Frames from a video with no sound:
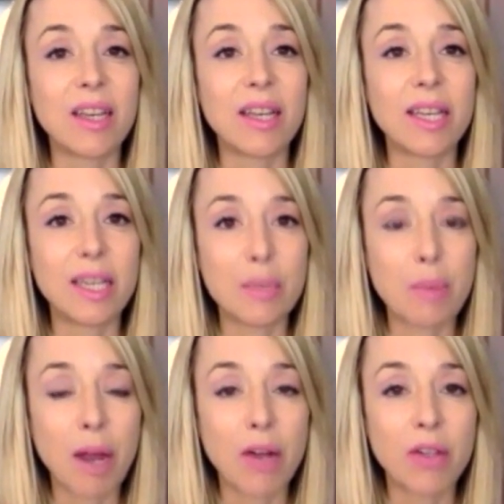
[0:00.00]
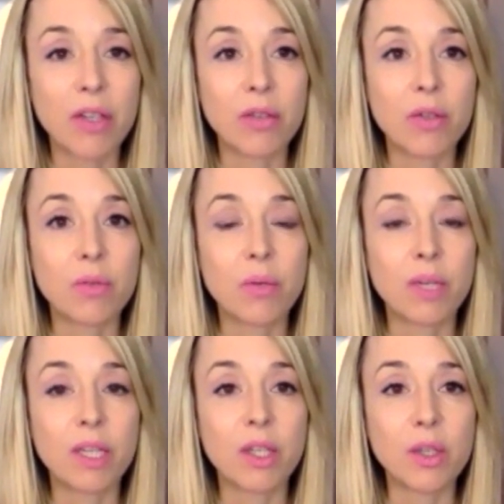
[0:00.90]
heme iron that you can
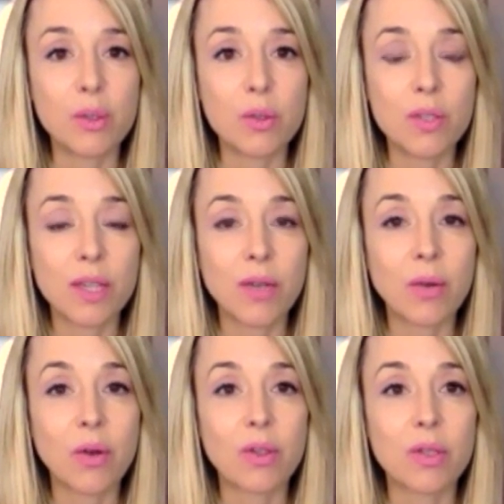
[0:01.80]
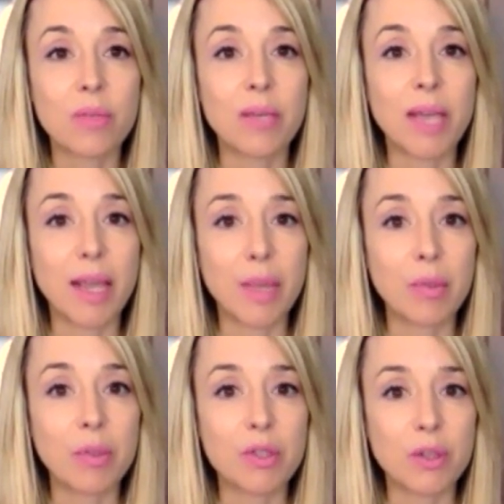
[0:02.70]
really use in order to be
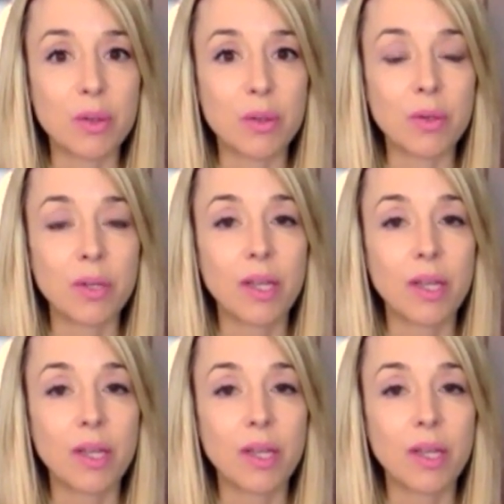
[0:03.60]
able to